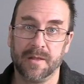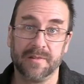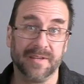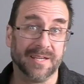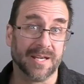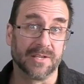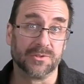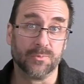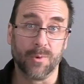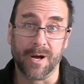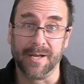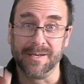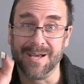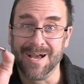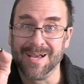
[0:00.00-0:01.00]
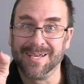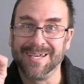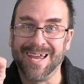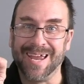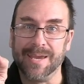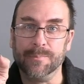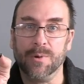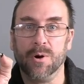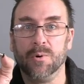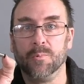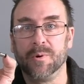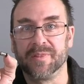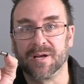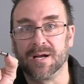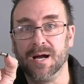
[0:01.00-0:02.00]
The S1 came
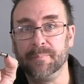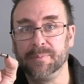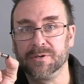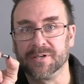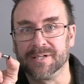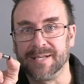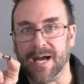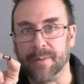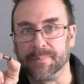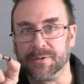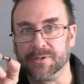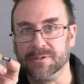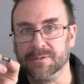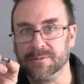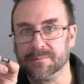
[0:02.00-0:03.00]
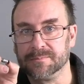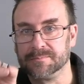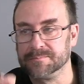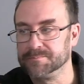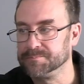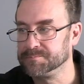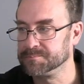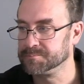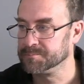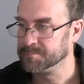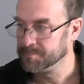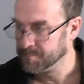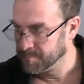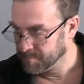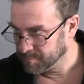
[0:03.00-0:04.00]
with a coupler adapter
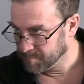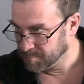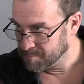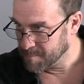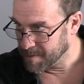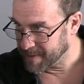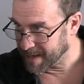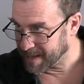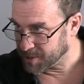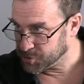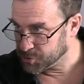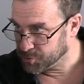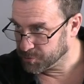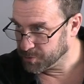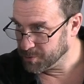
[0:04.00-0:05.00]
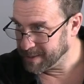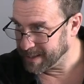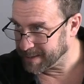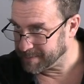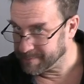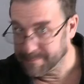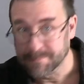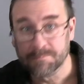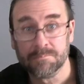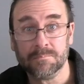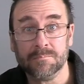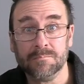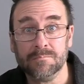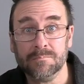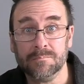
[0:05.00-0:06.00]
that I screwed in
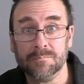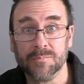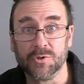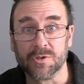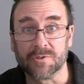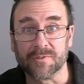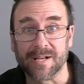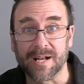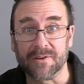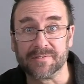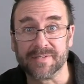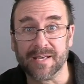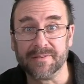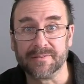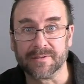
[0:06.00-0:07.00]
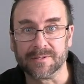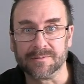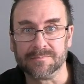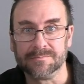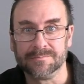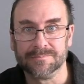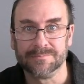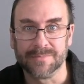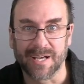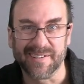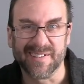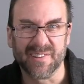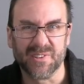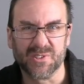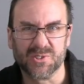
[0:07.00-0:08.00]
to the runout sensor. I
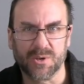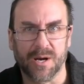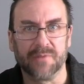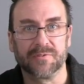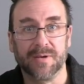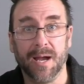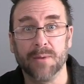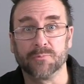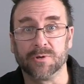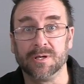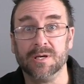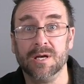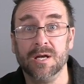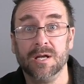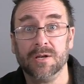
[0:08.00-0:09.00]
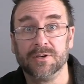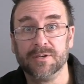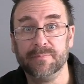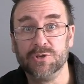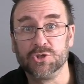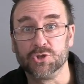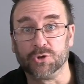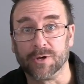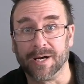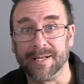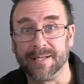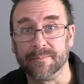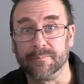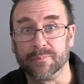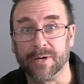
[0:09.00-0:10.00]
did this off camera to be sure I
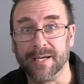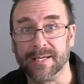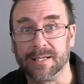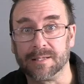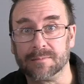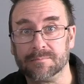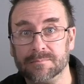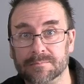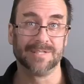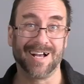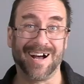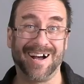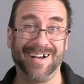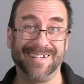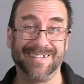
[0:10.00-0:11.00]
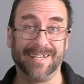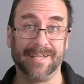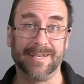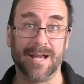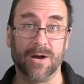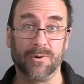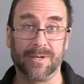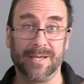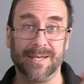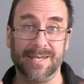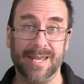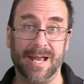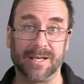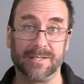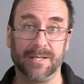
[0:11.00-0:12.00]
didn't break it. I can now
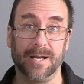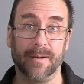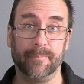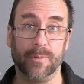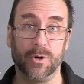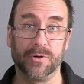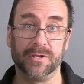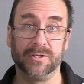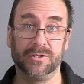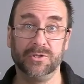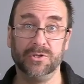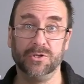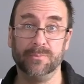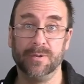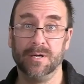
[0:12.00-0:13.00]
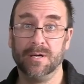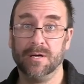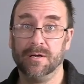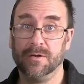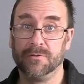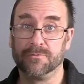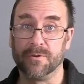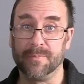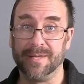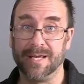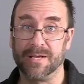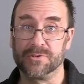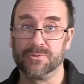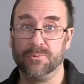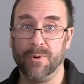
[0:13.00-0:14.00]
connect a Bowden tube from the
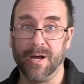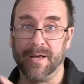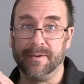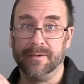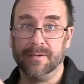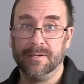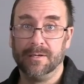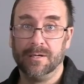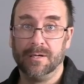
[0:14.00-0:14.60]
S1